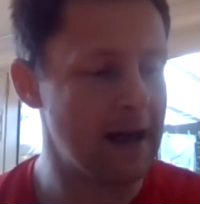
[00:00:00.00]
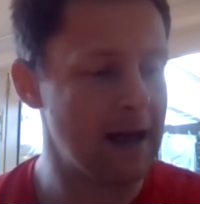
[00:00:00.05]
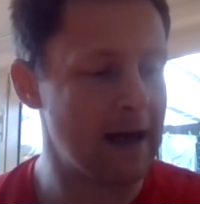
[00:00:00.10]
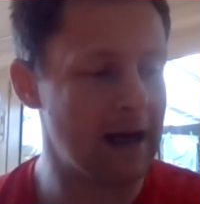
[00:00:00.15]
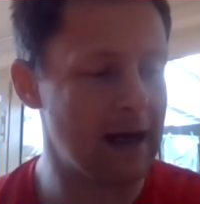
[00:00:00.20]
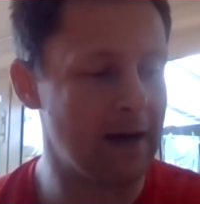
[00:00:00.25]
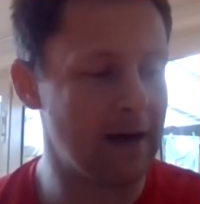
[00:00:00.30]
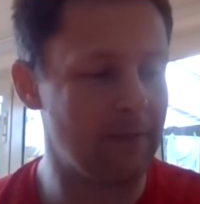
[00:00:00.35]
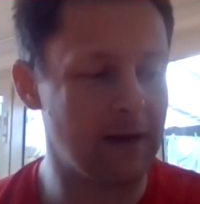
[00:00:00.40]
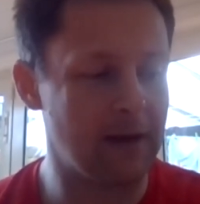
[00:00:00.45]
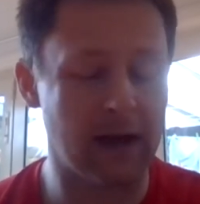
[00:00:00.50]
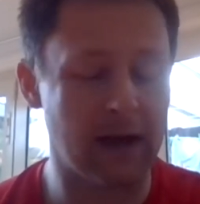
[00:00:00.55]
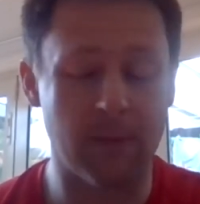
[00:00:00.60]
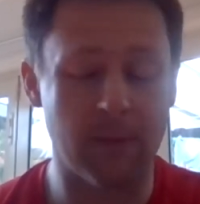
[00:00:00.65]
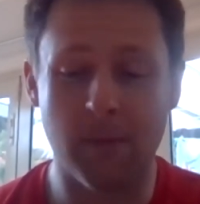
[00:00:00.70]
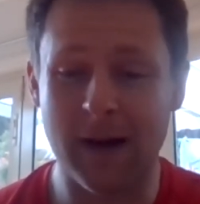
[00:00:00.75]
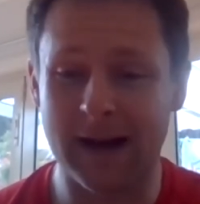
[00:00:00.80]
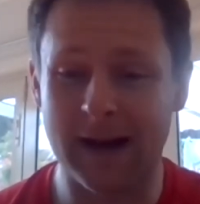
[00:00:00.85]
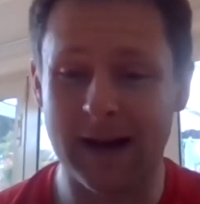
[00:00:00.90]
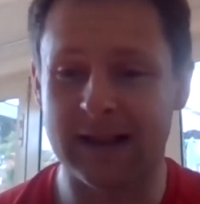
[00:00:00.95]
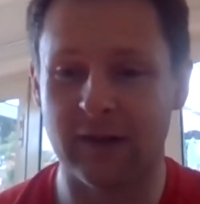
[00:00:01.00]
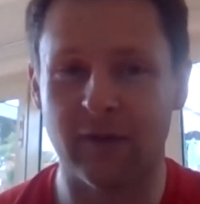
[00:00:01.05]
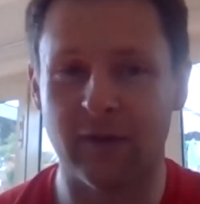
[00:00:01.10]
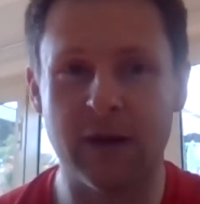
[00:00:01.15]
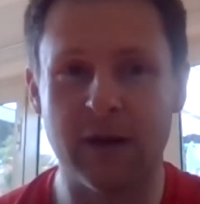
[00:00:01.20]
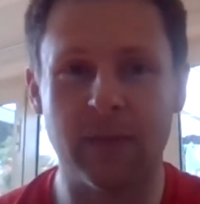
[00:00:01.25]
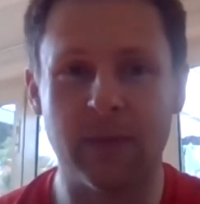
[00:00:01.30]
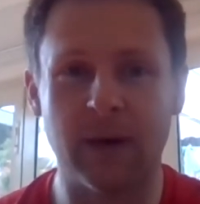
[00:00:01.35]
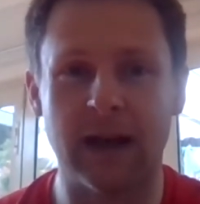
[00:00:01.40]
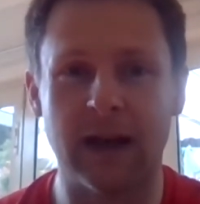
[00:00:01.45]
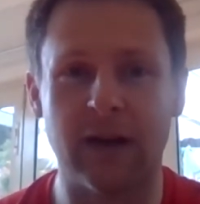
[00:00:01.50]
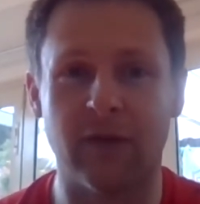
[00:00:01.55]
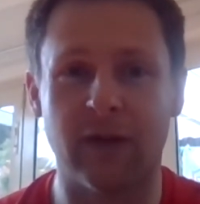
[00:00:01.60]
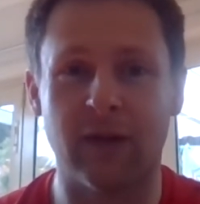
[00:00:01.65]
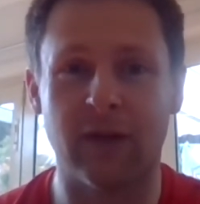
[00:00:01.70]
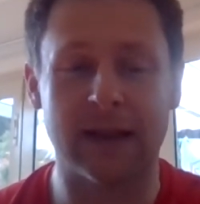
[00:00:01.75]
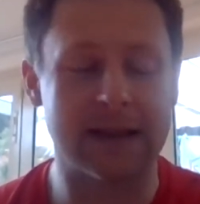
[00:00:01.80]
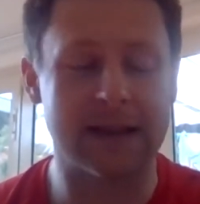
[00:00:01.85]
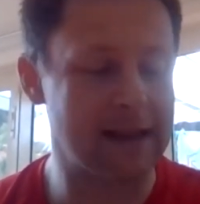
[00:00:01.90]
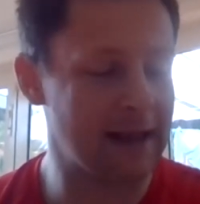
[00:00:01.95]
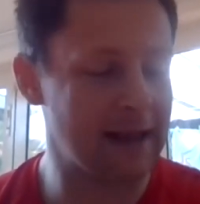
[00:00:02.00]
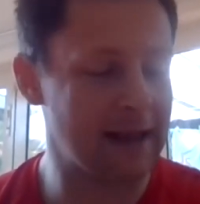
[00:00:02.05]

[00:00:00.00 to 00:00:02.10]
I massively believe that